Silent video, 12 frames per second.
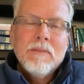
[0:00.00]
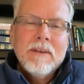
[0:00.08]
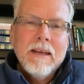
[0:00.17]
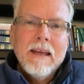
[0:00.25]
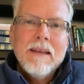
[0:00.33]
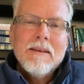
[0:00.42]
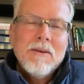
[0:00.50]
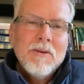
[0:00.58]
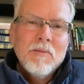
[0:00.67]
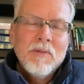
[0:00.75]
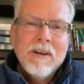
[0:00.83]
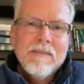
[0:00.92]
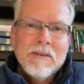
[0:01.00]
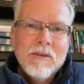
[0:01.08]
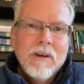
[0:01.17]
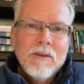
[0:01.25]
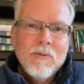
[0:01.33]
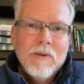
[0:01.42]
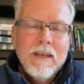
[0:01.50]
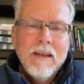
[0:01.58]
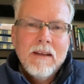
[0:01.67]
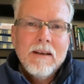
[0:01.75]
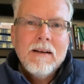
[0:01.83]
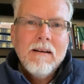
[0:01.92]
day. Hope you're having a great
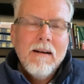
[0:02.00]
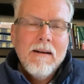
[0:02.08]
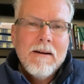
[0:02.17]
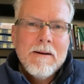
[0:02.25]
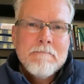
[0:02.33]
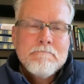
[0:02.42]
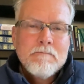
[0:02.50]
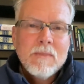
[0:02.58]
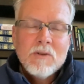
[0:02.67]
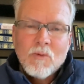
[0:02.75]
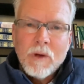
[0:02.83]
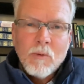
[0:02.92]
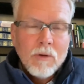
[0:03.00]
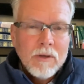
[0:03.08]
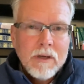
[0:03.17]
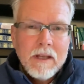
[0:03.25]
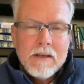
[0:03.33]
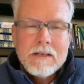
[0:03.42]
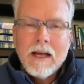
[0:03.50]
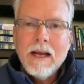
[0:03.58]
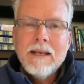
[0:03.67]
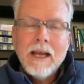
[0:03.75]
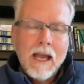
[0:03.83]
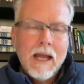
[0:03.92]
week. This week, we're looking at this
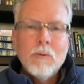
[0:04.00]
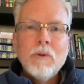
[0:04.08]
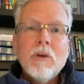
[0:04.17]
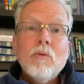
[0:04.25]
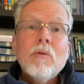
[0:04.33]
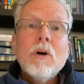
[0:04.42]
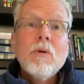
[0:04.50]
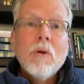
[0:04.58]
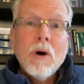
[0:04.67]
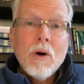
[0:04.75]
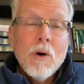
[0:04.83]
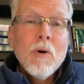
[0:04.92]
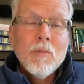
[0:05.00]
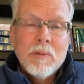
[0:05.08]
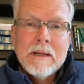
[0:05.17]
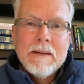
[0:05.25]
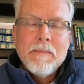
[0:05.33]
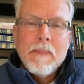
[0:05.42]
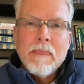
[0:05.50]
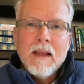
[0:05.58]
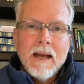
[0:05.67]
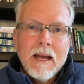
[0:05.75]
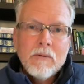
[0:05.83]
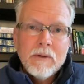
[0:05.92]
idea, how do we grow hope?
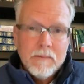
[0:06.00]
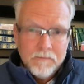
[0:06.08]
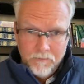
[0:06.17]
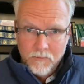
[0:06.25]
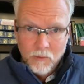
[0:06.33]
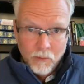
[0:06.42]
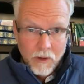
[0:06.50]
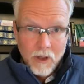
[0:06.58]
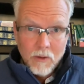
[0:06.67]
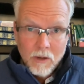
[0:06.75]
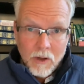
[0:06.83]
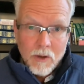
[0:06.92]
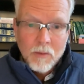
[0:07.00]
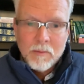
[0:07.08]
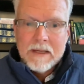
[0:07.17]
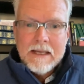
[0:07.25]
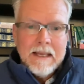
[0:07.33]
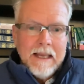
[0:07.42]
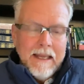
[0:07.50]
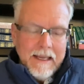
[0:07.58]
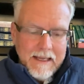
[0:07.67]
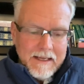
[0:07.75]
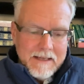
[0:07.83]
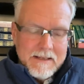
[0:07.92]
How do we grow hope?
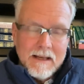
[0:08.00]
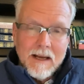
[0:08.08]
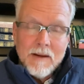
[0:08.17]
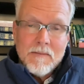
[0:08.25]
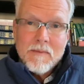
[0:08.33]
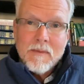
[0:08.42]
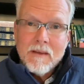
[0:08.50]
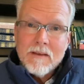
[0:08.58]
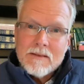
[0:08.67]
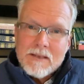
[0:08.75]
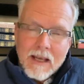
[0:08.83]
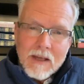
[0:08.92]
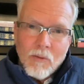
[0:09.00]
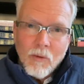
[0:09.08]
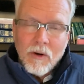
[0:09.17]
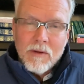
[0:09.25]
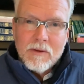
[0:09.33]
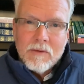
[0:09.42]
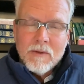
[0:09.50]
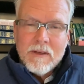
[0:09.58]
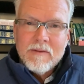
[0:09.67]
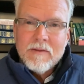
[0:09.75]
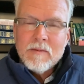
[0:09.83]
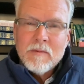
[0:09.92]
And the second word that
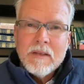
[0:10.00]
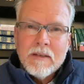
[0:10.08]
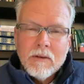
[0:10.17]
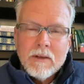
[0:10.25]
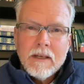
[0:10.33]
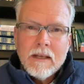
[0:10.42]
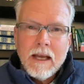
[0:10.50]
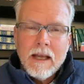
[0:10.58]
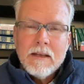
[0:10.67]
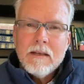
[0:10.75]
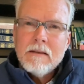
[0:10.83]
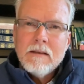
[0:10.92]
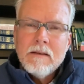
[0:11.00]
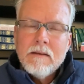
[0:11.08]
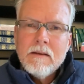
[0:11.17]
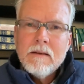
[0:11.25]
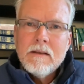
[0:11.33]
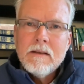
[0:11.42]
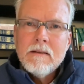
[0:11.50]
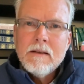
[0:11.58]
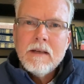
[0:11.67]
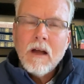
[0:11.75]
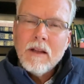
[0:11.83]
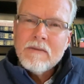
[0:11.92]
we've been looking at in
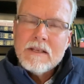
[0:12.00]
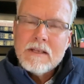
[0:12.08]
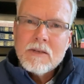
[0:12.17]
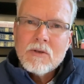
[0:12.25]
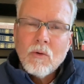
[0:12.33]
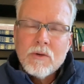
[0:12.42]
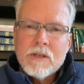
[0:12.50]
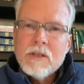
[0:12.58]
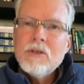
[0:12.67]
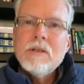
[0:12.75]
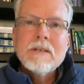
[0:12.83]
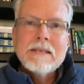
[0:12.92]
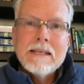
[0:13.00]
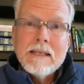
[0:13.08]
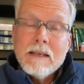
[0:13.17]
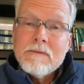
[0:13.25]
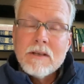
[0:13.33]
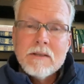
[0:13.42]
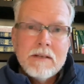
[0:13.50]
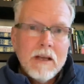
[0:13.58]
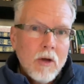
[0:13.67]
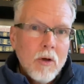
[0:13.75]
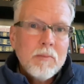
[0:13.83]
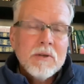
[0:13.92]
the Olivet Discourse that Jesus gives us to
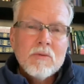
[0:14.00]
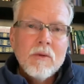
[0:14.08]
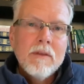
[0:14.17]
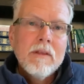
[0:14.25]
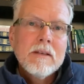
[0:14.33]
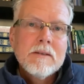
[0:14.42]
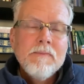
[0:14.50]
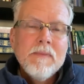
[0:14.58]
help us with this,